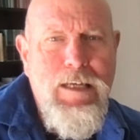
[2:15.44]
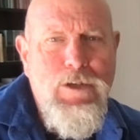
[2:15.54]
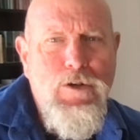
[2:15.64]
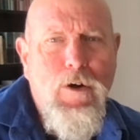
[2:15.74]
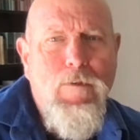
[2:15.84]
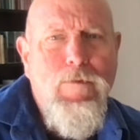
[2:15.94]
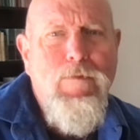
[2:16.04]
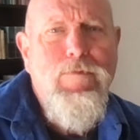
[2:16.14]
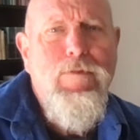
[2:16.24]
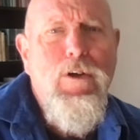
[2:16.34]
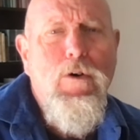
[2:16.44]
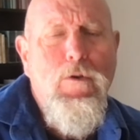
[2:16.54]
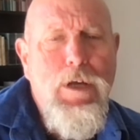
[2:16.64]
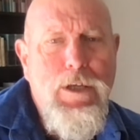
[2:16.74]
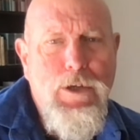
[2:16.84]
should
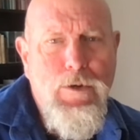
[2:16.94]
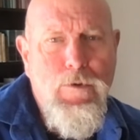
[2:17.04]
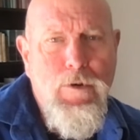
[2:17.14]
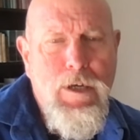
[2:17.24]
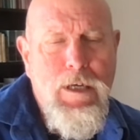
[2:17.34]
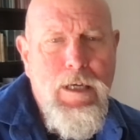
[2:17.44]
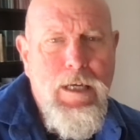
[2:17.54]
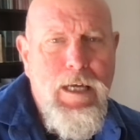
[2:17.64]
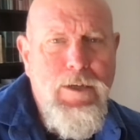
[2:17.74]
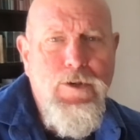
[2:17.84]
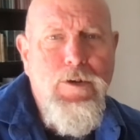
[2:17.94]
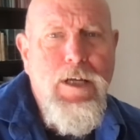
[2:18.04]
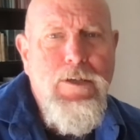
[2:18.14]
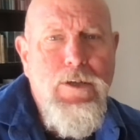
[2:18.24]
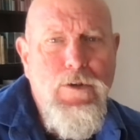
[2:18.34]
overflow in you as you
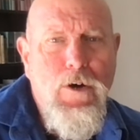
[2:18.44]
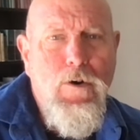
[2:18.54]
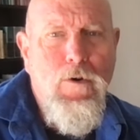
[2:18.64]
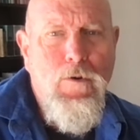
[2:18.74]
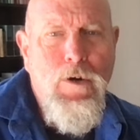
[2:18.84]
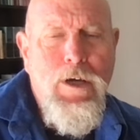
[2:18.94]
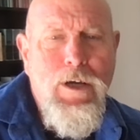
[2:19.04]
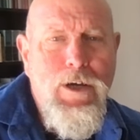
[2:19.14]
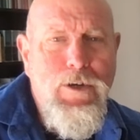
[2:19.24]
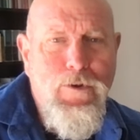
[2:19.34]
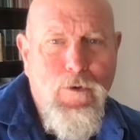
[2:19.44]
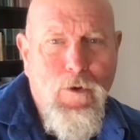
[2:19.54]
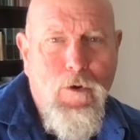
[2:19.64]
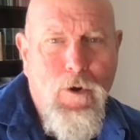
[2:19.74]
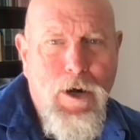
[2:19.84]
get to know your
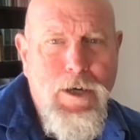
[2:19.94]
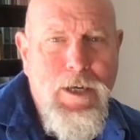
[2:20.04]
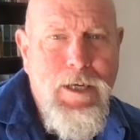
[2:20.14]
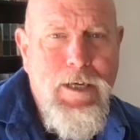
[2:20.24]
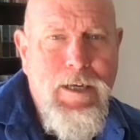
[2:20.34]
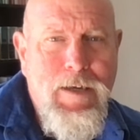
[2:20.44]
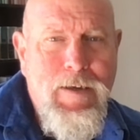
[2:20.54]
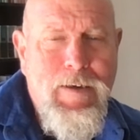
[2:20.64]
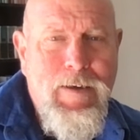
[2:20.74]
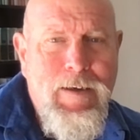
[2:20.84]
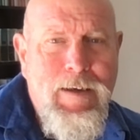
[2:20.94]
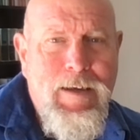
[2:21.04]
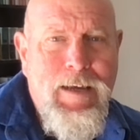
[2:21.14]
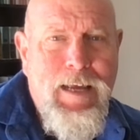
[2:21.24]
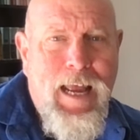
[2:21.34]
Lord."
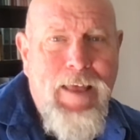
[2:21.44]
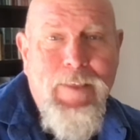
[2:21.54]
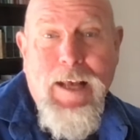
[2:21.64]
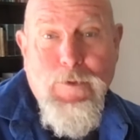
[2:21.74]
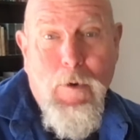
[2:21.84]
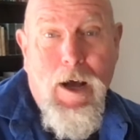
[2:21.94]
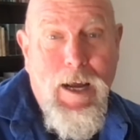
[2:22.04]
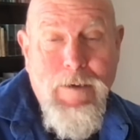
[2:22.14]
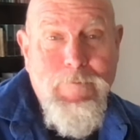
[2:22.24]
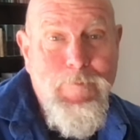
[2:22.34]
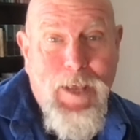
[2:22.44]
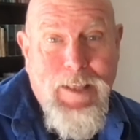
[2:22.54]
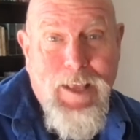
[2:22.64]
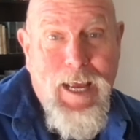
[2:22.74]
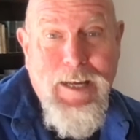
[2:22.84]
And that's why at
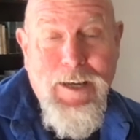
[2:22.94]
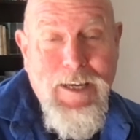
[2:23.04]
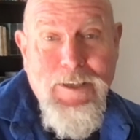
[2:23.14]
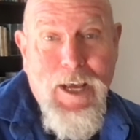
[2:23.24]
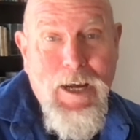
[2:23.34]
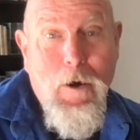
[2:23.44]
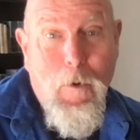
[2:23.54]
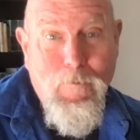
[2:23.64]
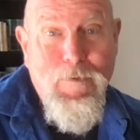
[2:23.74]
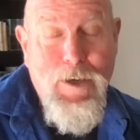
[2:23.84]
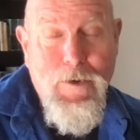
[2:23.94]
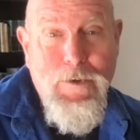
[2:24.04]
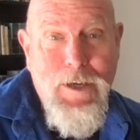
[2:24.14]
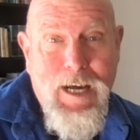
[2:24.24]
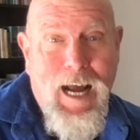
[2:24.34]
the end I say hope-filled.
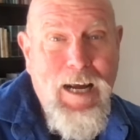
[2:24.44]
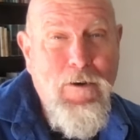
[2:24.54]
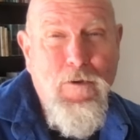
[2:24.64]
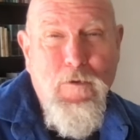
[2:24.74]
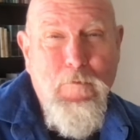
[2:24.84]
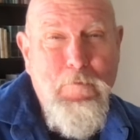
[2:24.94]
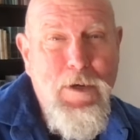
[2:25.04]
I hope,